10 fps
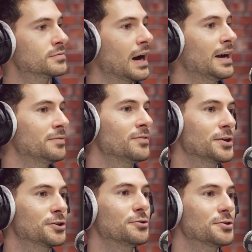I am very
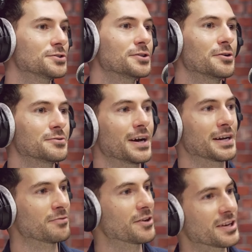curious though, and
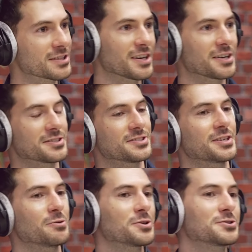I'm very excited to
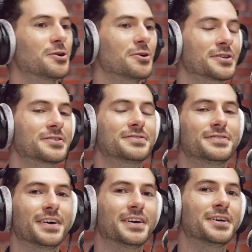see where it's going.
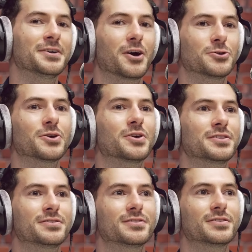Also
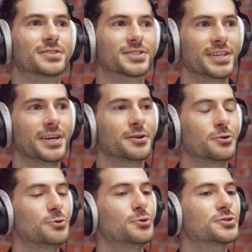in seeing new
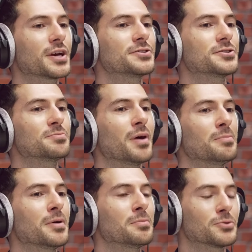use cases
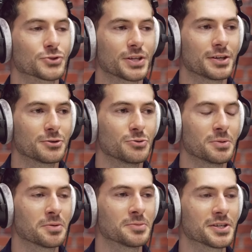pop up or seeing new
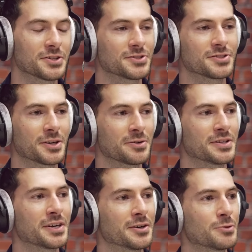implementations here and
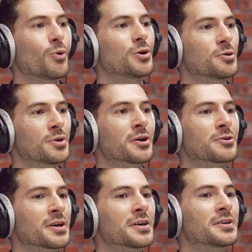there and wondering,
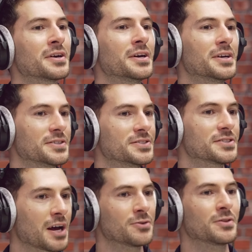okay, is this
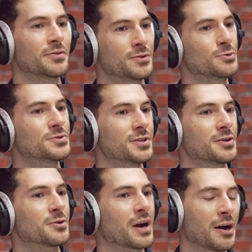how they've used
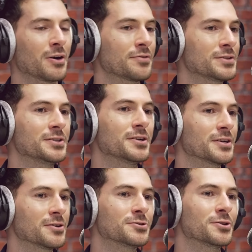it or how have they done
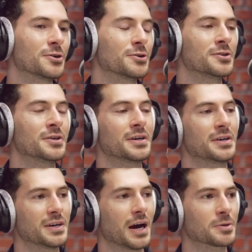it under the hood?
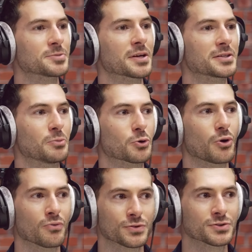I'm expecting more
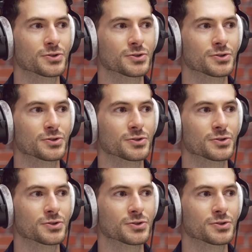conference